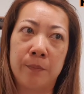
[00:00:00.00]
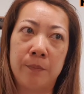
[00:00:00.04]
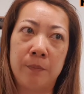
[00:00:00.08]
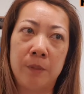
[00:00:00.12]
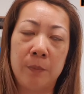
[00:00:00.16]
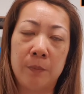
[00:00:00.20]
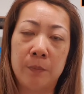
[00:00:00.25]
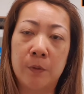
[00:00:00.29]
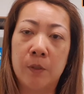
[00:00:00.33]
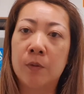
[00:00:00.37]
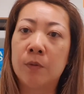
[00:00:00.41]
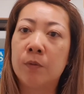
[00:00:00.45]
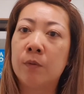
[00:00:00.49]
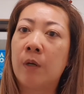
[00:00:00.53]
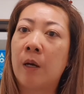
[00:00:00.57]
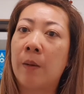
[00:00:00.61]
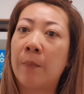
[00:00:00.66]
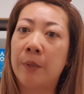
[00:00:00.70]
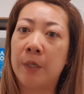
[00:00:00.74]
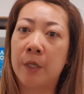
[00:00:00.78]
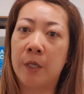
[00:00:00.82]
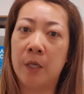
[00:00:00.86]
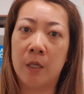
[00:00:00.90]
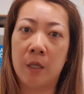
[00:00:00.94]
people who are
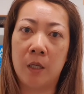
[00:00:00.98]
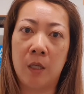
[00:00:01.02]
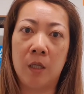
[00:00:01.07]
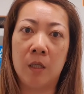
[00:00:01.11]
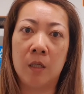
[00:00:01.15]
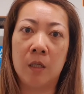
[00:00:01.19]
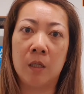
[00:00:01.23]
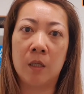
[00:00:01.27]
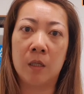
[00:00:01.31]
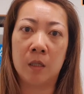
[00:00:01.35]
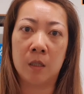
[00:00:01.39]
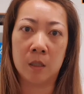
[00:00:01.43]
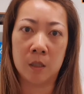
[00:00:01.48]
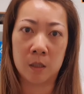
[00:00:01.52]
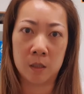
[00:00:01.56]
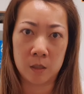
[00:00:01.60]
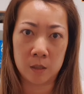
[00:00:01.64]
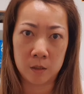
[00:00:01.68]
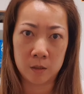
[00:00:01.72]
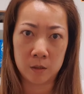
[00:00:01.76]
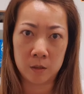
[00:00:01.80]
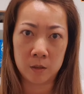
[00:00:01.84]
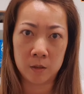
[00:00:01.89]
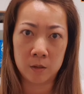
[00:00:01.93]
beginning
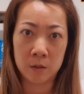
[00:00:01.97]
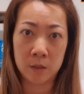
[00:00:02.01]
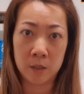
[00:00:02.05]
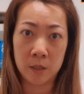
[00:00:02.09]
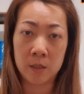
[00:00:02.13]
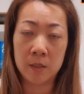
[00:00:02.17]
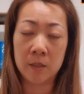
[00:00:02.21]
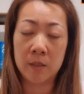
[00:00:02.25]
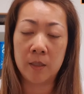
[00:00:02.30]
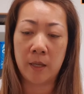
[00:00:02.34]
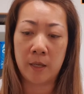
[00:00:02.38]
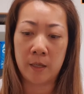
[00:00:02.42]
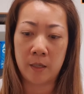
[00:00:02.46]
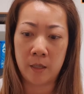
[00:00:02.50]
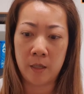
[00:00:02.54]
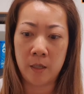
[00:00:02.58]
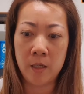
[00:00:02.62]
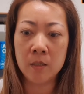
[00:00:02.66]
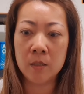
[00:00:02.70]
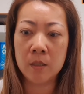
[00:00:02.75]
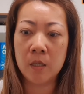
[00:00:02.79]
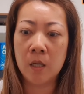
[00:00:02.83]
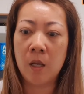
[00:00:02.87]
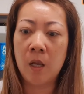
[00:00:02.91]
to learn
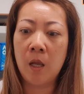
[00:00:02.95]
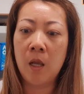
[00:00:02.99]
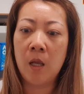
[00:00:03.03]
tennis.